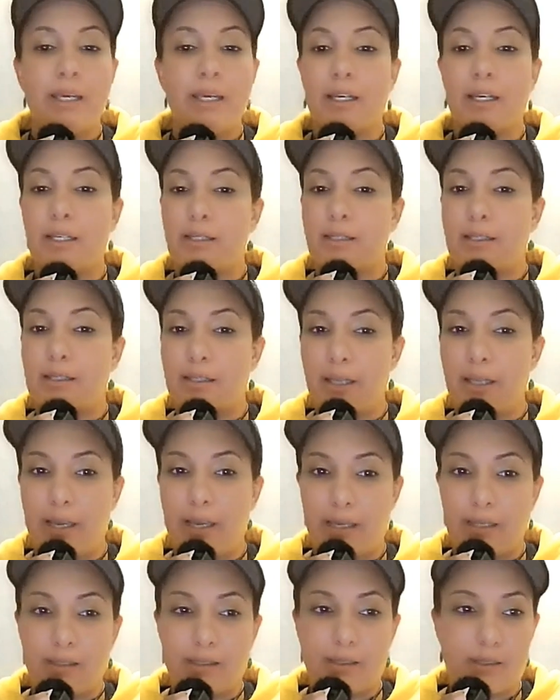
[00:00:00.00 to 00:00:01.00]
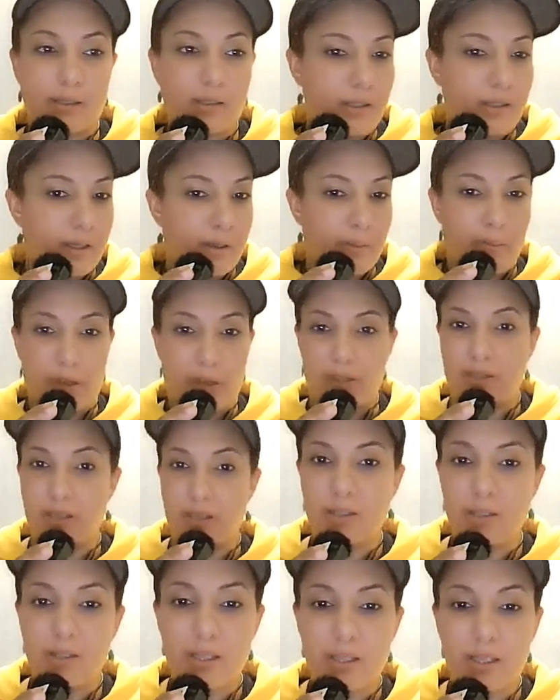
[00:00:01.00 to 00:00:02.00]
because it's
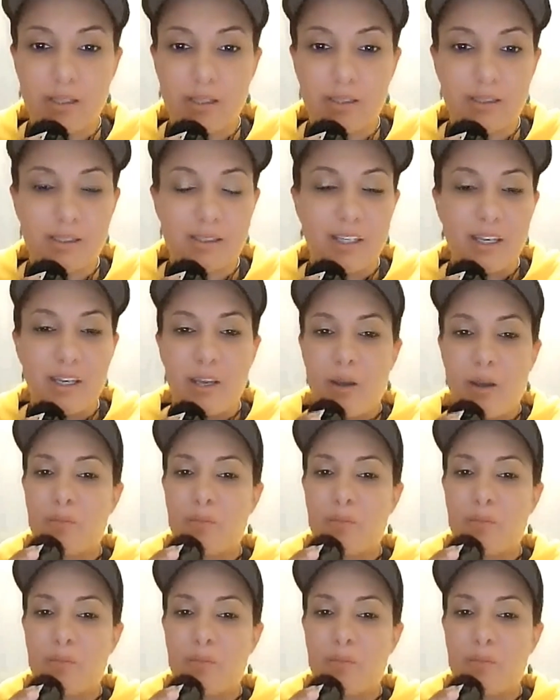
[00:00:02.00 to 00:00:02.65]
basically this,